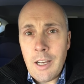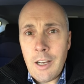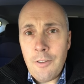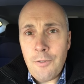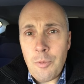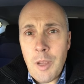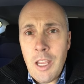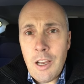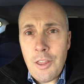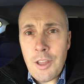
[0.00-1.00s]
Uh, for
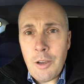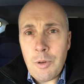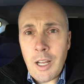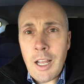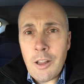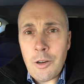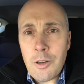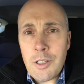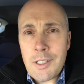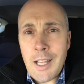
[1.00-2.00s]
me, I think what I
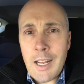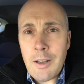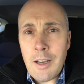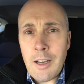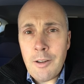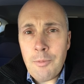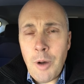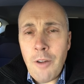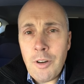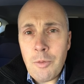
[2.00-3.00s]
learned is that uh,
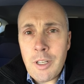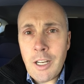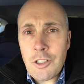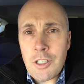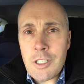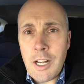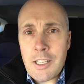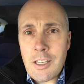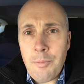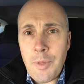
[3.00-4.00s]
poverty reduction is
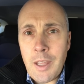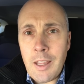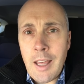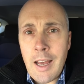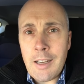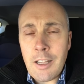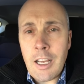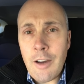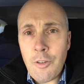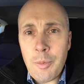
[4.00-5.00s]
not something
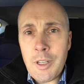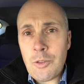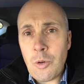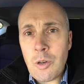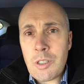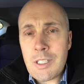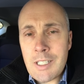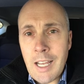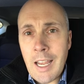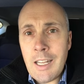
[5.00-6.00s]
that government or
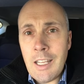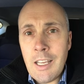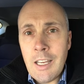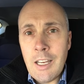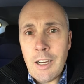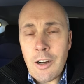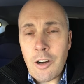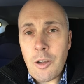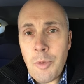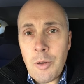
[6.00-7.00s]
society
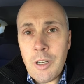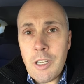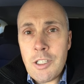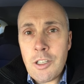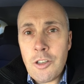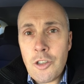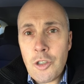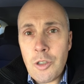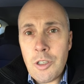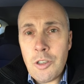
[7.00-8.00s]
or communities
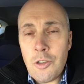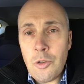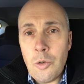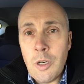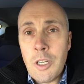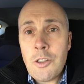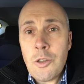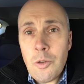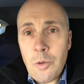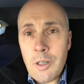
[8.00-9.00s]
should do
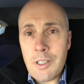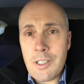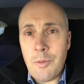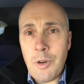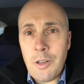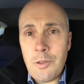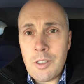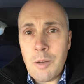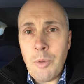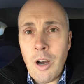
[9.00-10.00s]
to someone
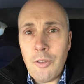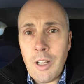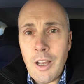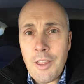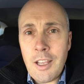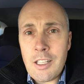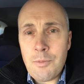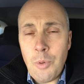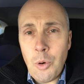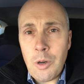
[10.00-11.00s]
who's in poverty. I think
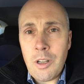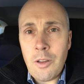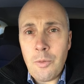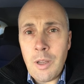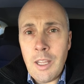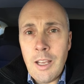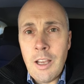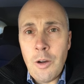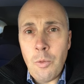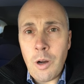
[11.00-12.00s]
it's important that we
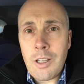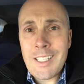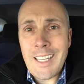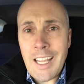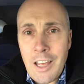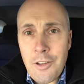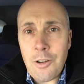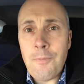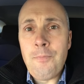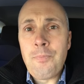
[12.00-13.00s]
work
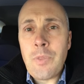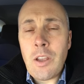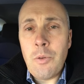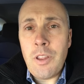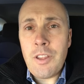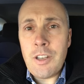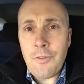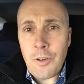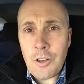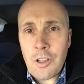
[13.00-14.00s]
together with
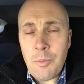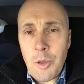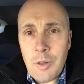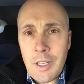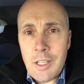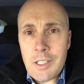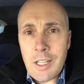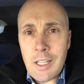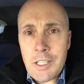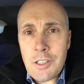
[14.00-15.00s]
different communities
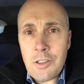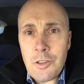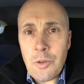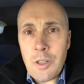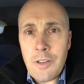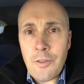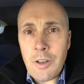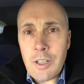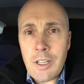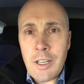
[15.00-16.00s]
and listen to the
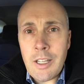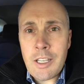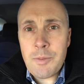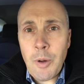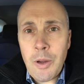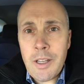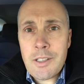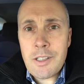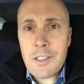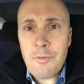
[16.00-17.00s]
different uh,
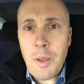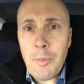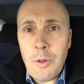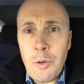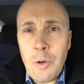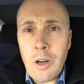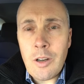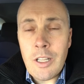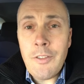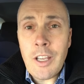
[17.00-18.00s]
experiences of people who
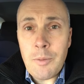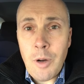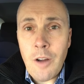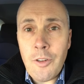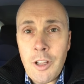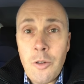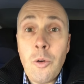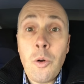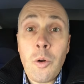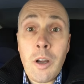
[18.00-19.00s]
are living in poverty
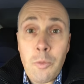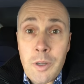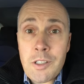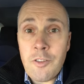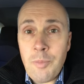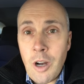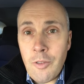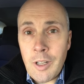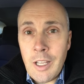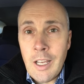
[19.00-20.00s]
or who are at risk of
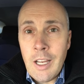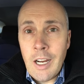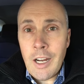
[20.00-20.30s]
poverty.